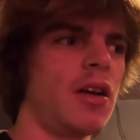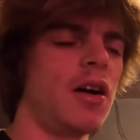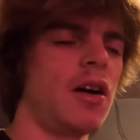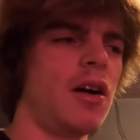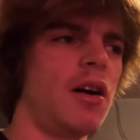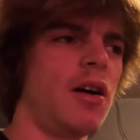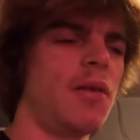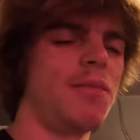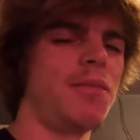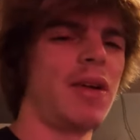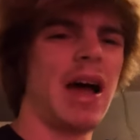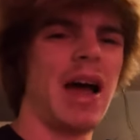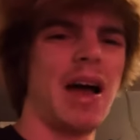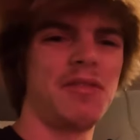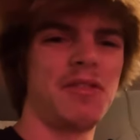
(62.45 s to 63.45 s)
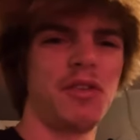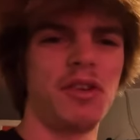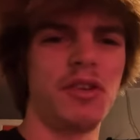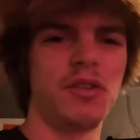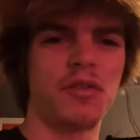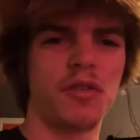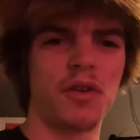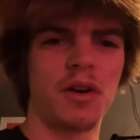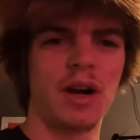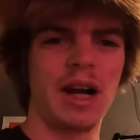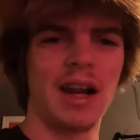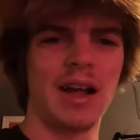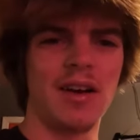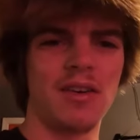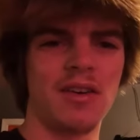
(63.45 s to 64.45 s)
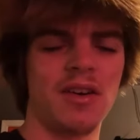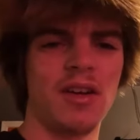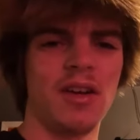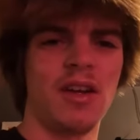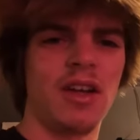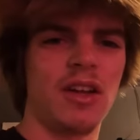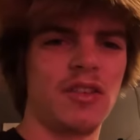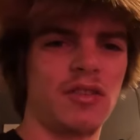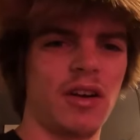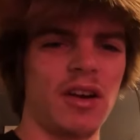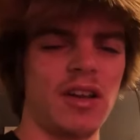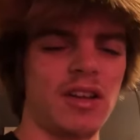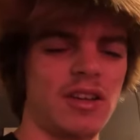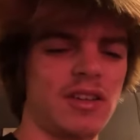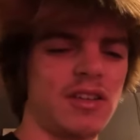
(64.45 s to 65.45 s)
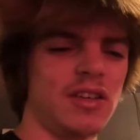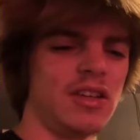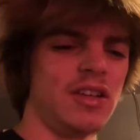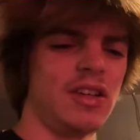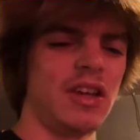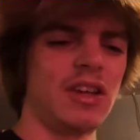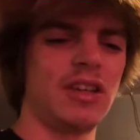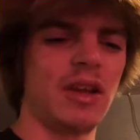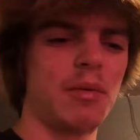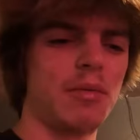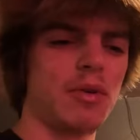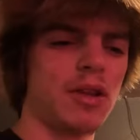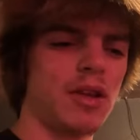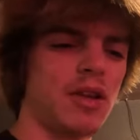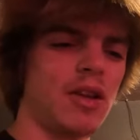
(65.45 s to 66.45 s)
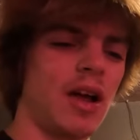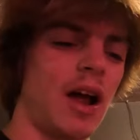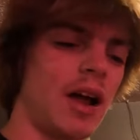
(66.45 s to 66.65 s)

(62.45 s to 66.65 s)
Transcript: Um, I have no use for it right now, so I just disabled it.